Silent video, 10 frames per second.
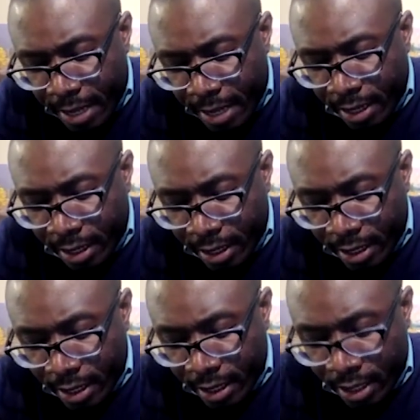
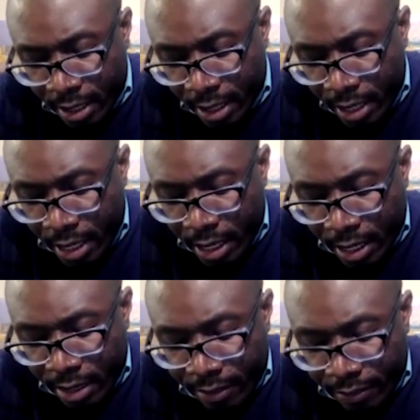uh,
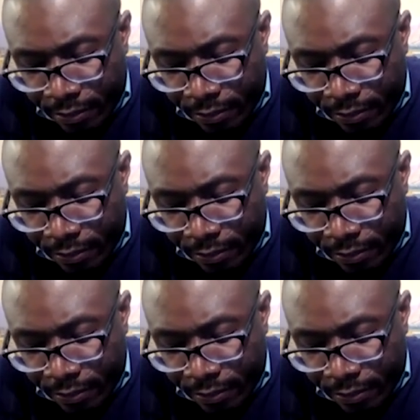if